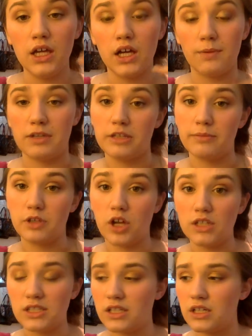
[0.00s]
a lip
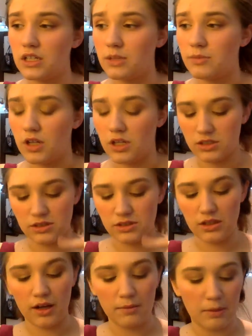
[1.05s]
gloss. I think a lip gloss,
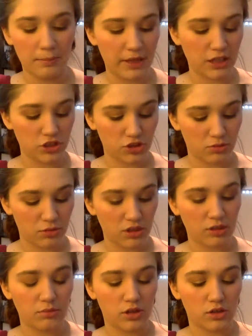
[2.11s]
a pink shimmery
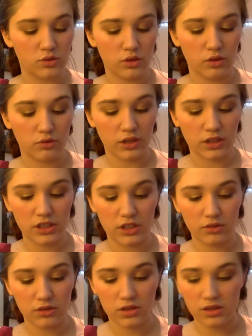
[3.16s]
lip gloss would look really
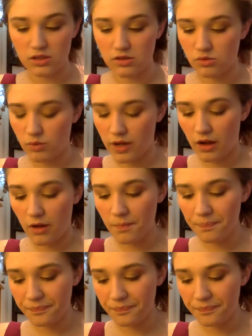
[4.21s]
cute with this as well.